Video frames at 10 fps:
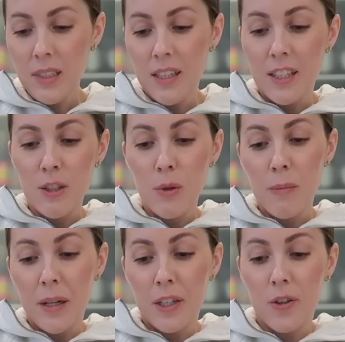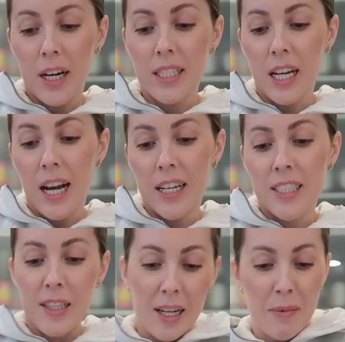This would have been great to add
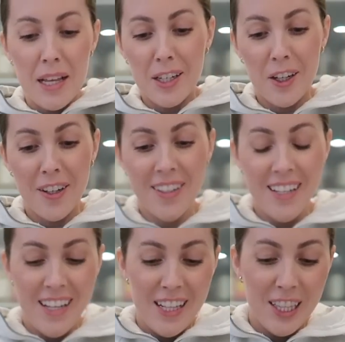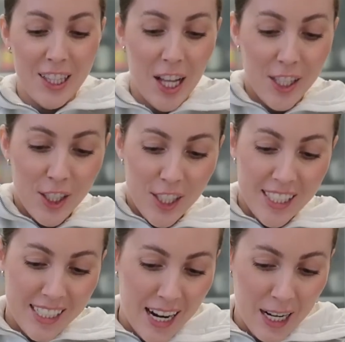to like my little lunch
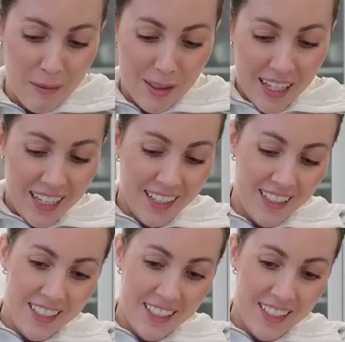snack plate,